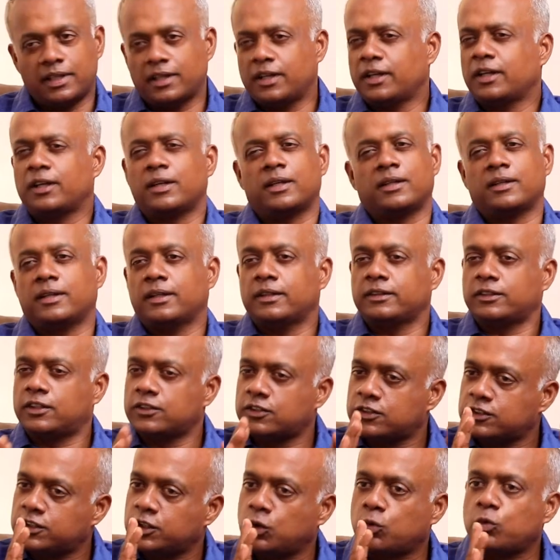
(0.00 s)

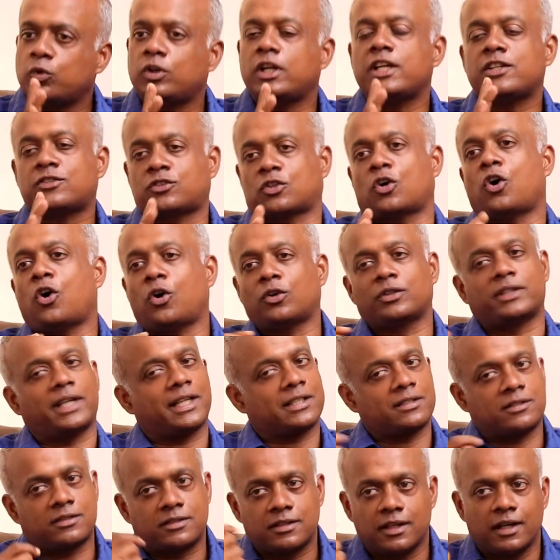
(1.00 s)
this is the only song
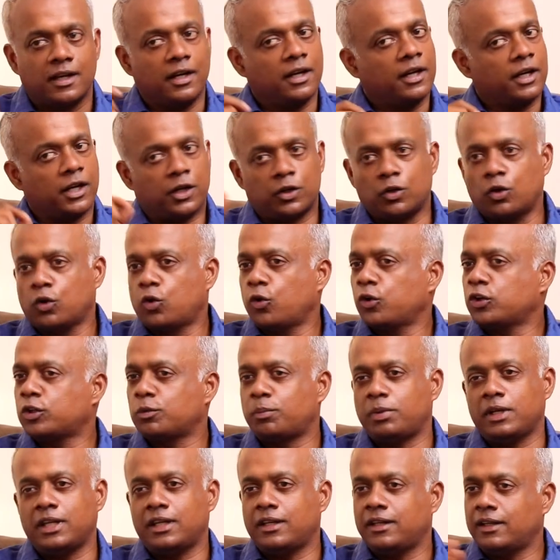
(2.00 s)
that's, you know,
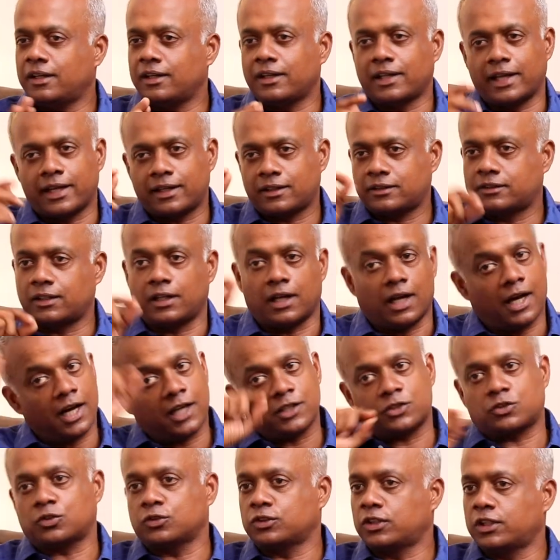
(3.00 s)
going to be like the
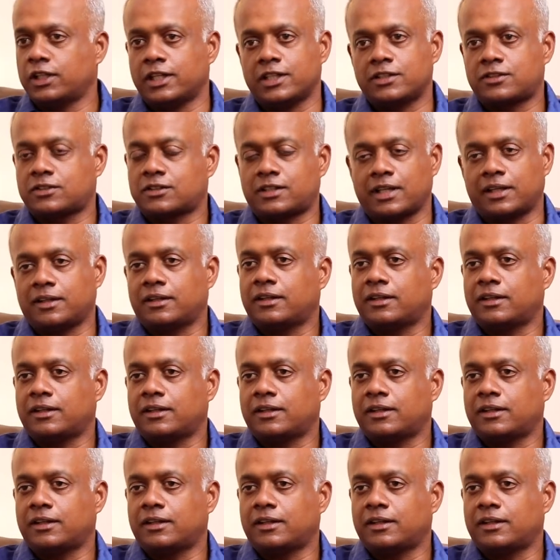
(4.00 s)
last on the list.